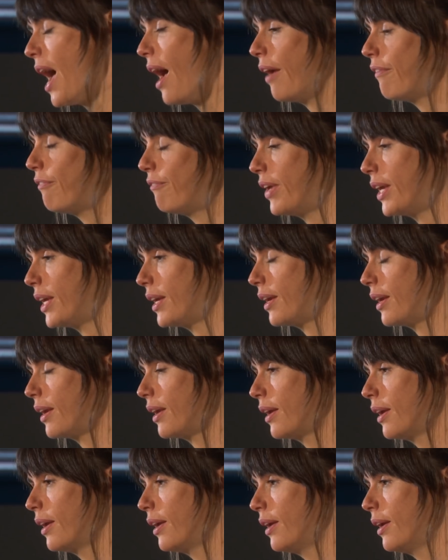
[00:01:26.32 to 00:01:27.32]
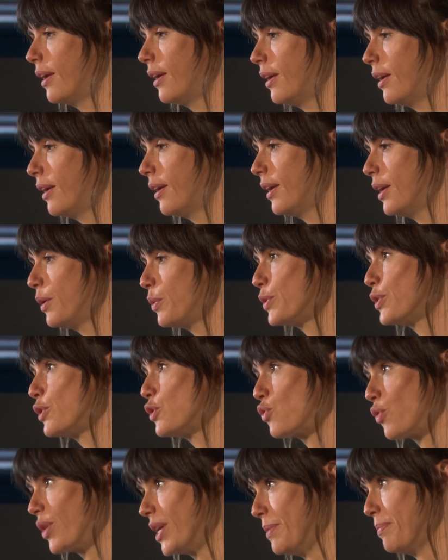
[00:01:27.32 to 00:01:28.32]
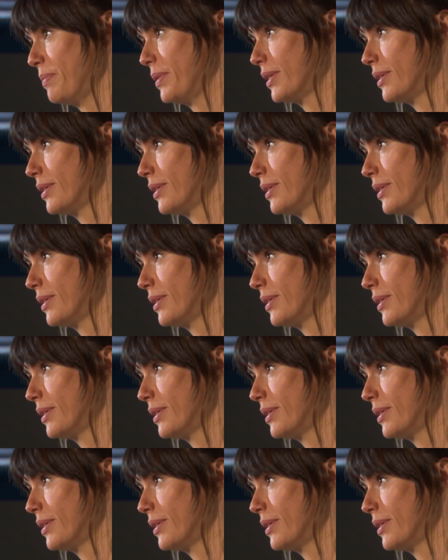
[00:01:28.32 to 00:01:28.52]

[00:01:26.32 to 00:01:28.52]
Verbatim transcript: I think it was a dream,